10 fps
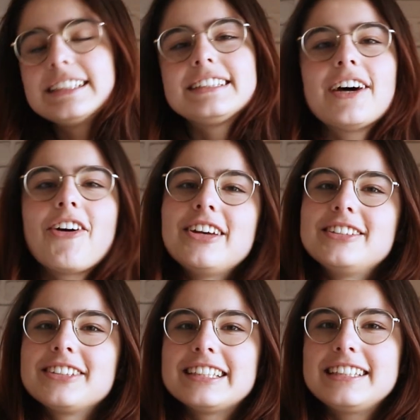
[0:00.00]
So as
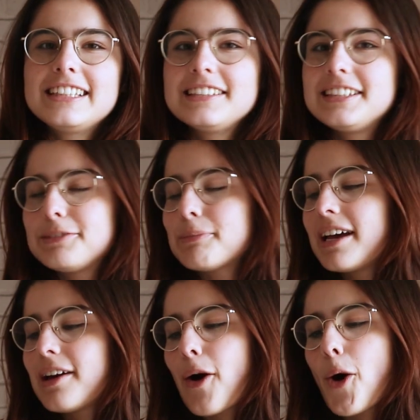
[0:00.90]
you can see, this is
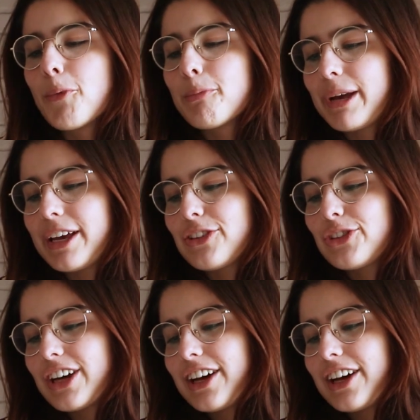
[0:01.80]
my home page.